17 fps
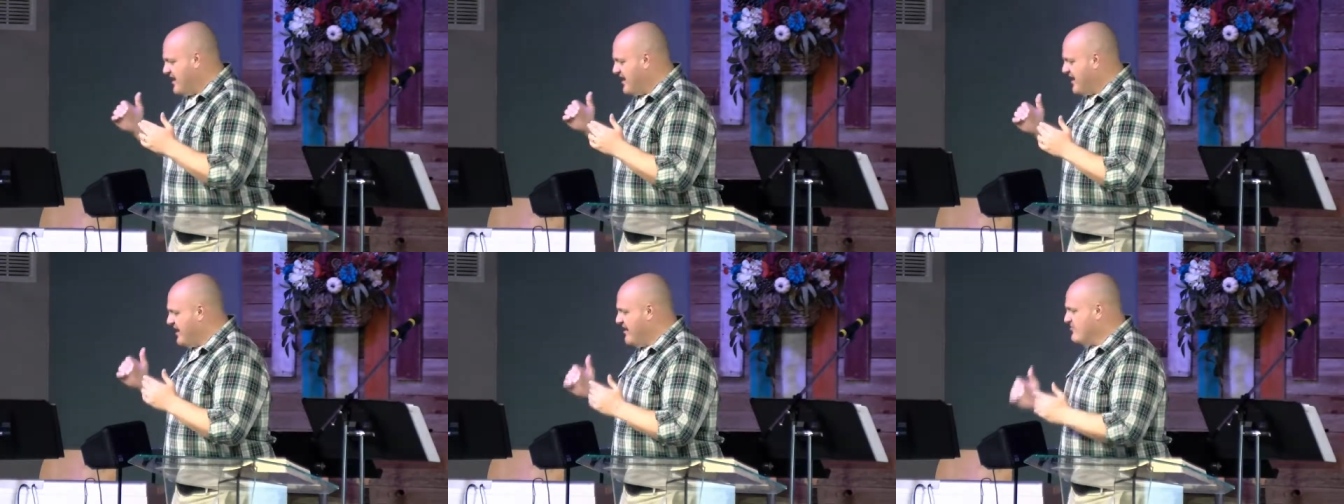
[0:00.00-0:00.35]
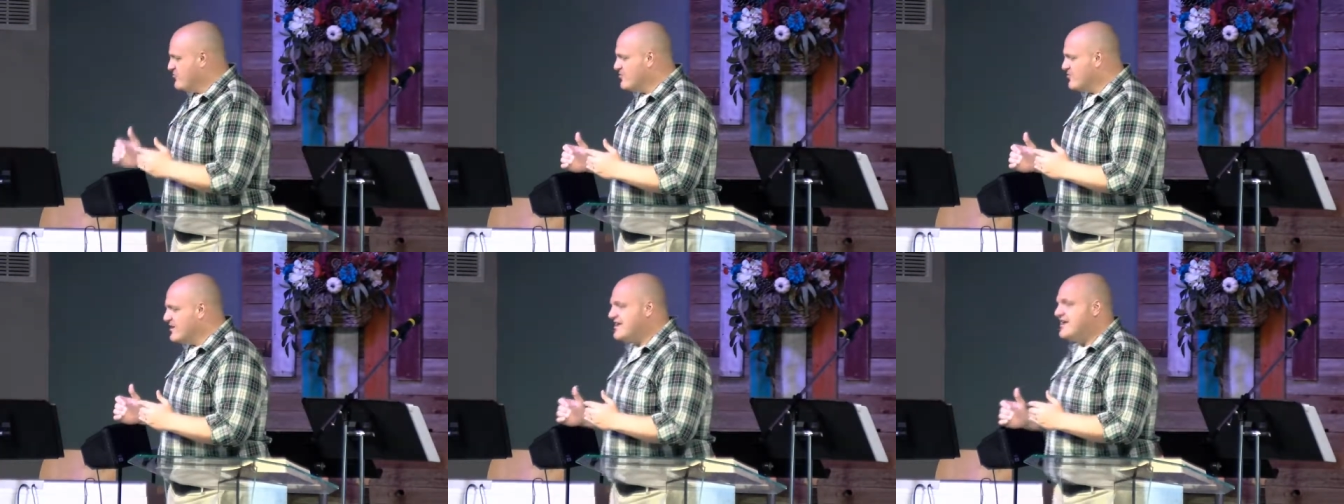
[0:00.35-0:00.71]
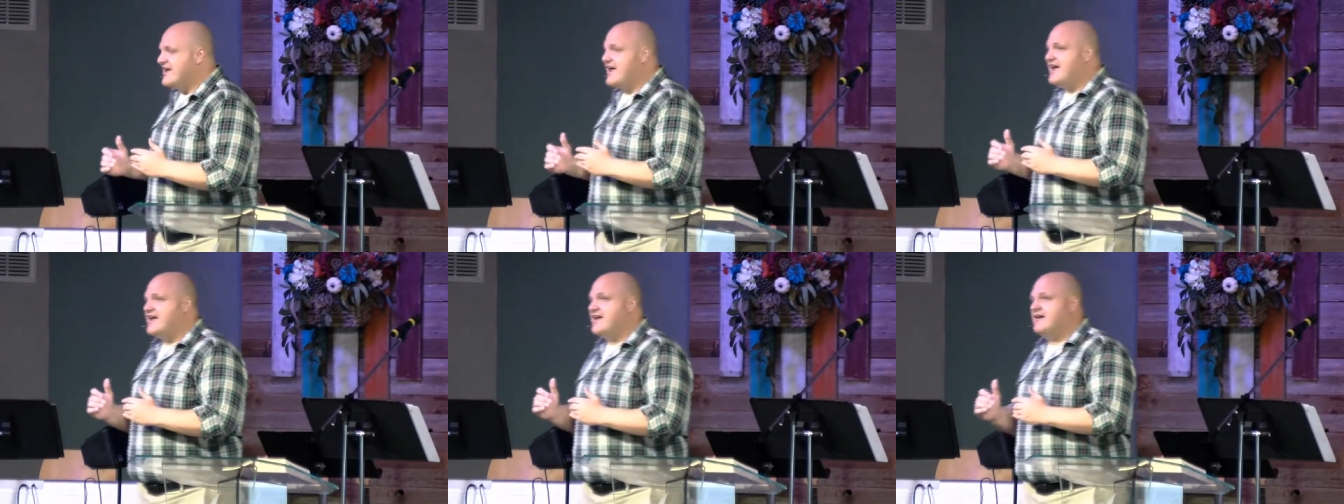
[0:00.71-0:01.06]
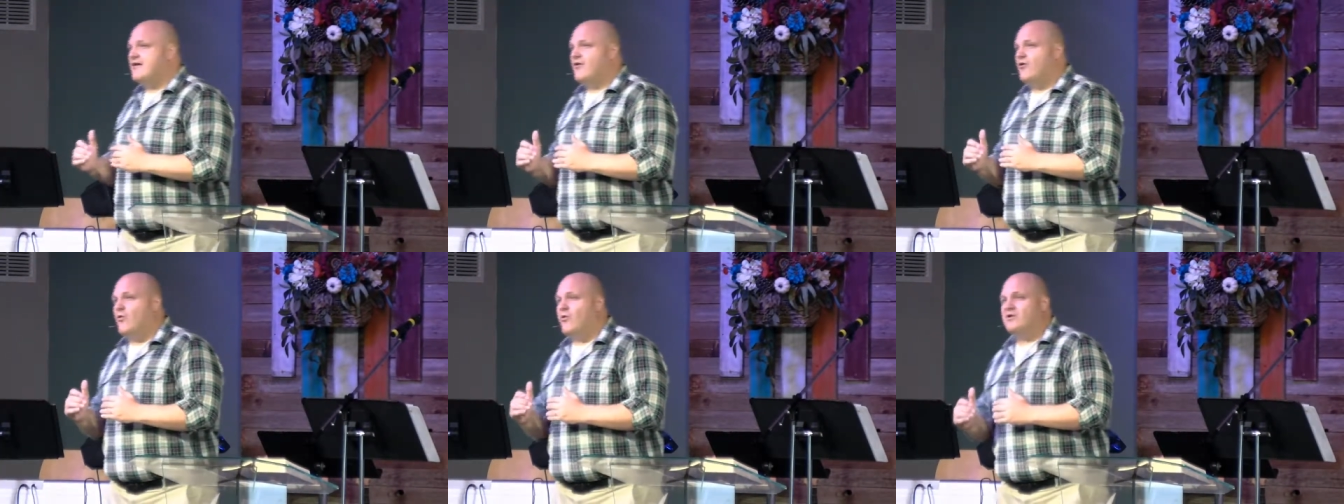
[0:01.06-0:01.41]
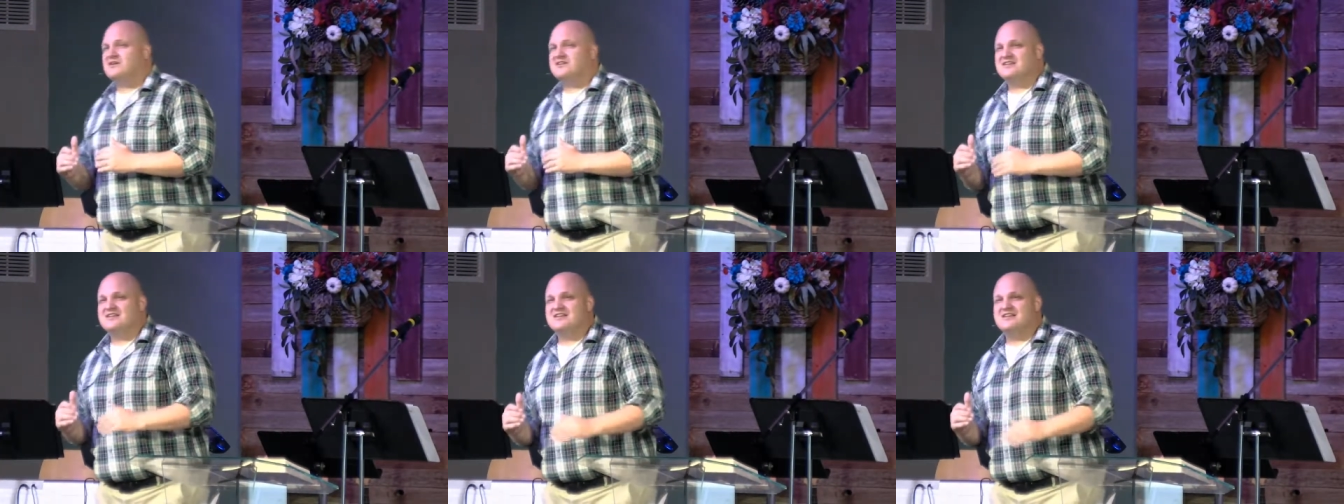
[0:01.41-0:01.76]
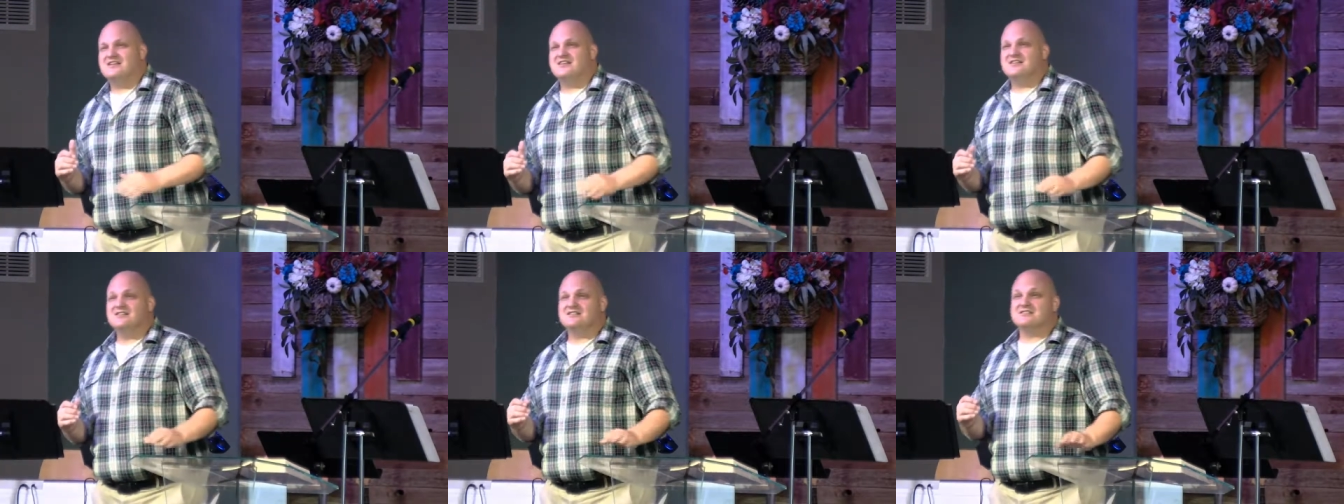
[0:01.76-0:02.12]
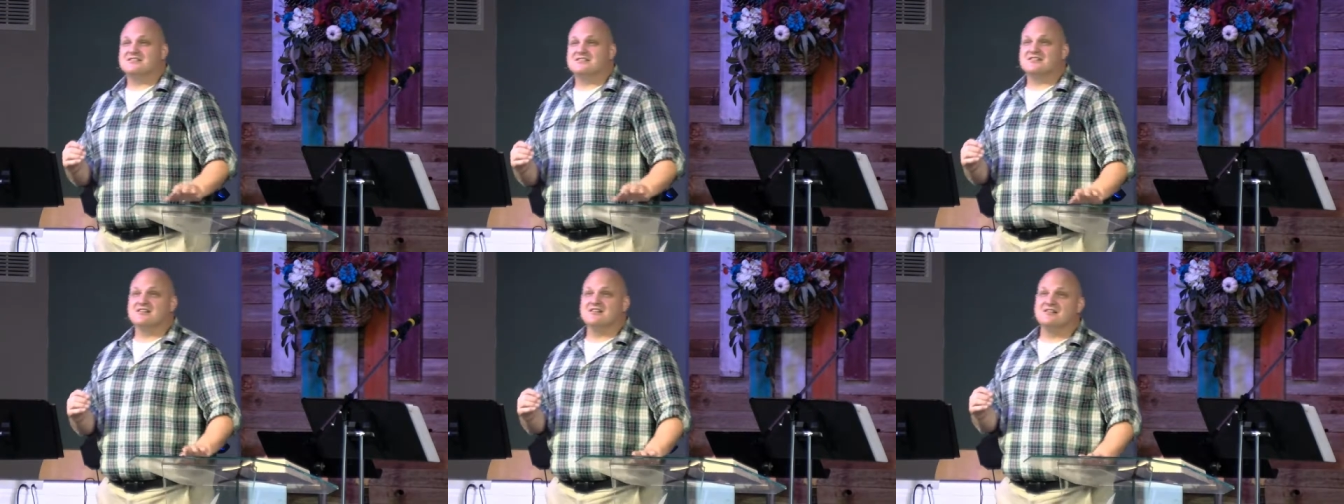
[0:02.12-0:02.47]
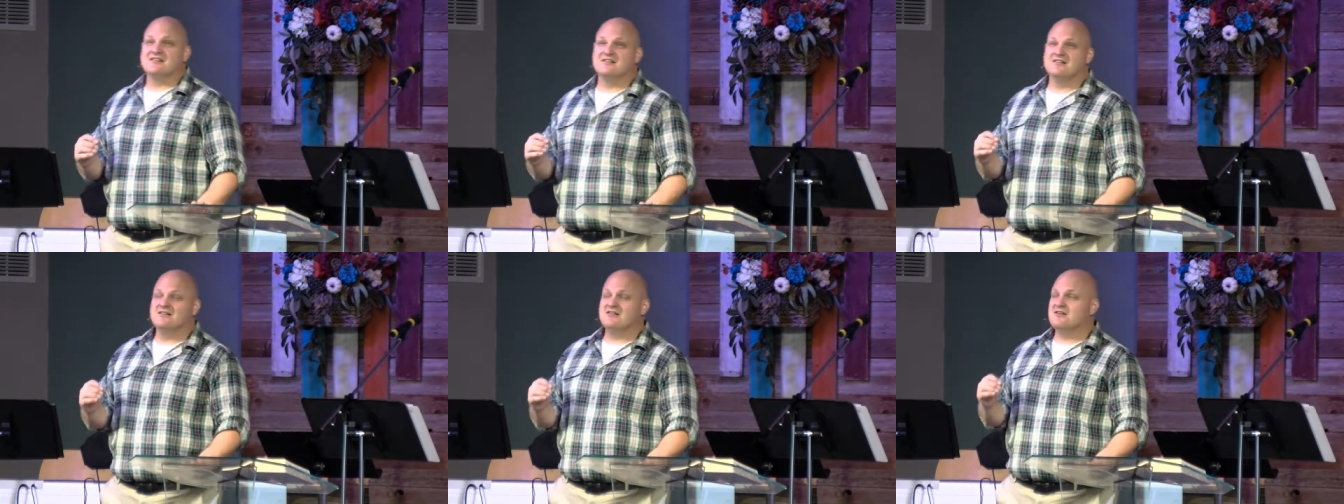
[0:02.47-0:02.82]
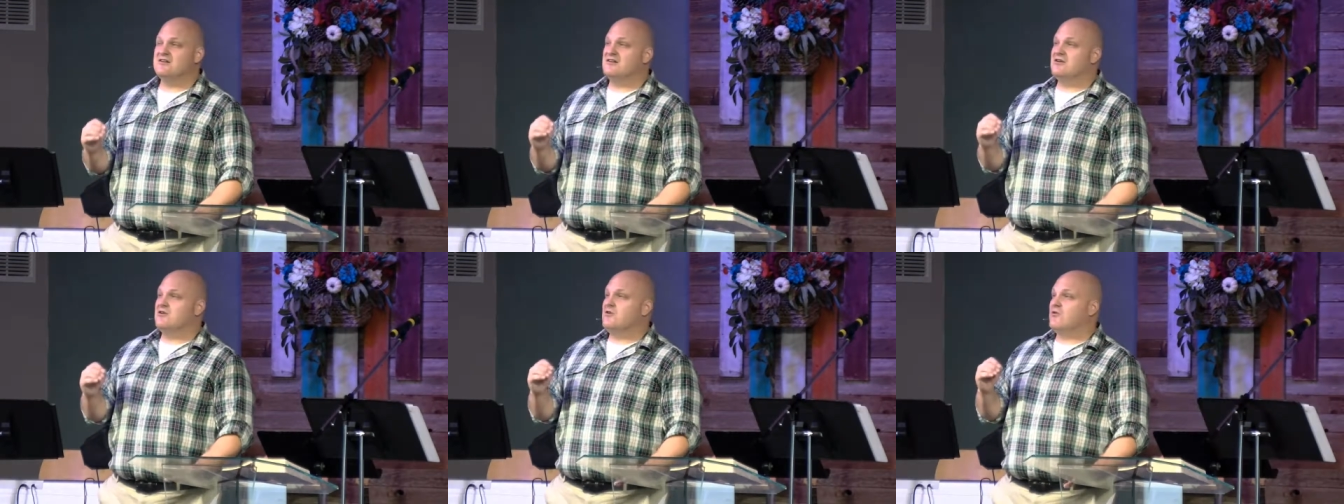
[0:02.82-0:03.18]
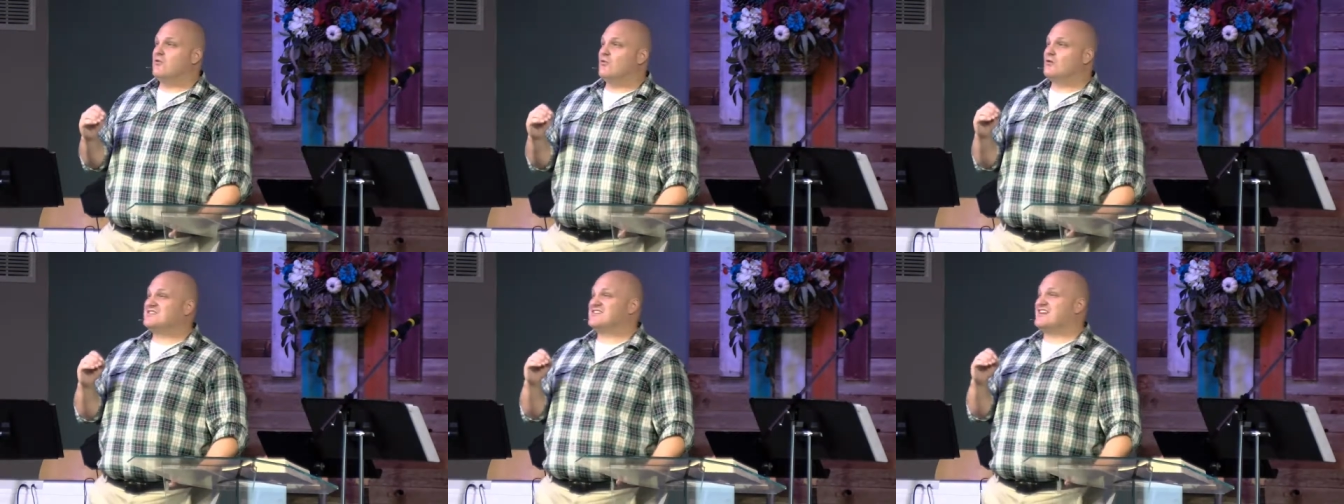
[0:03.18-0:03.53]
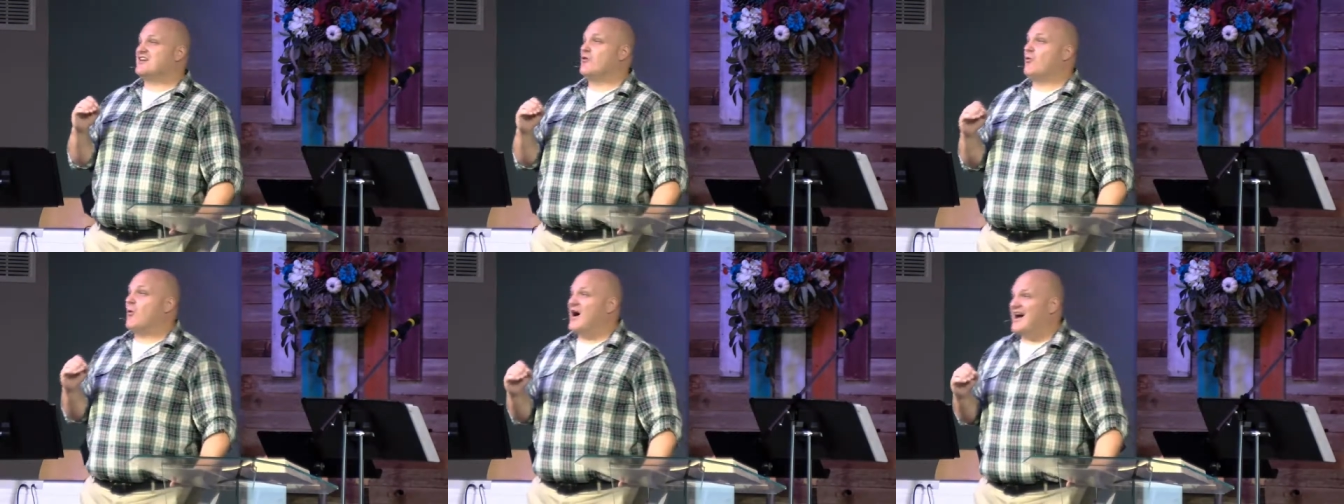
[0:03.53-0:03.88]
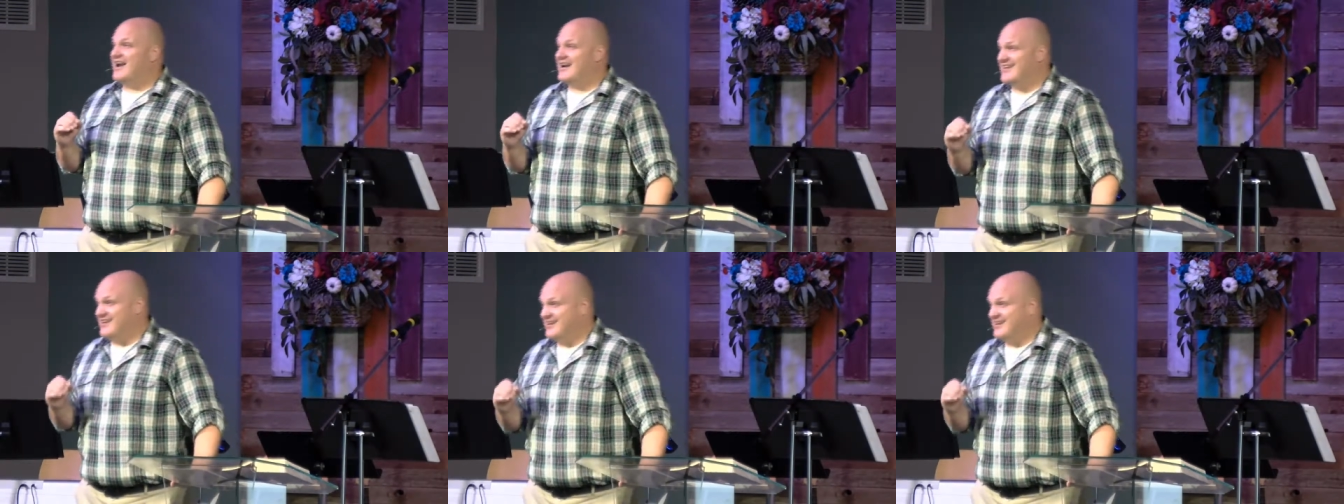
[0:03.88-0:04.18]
Enrique Ortiz was a guada.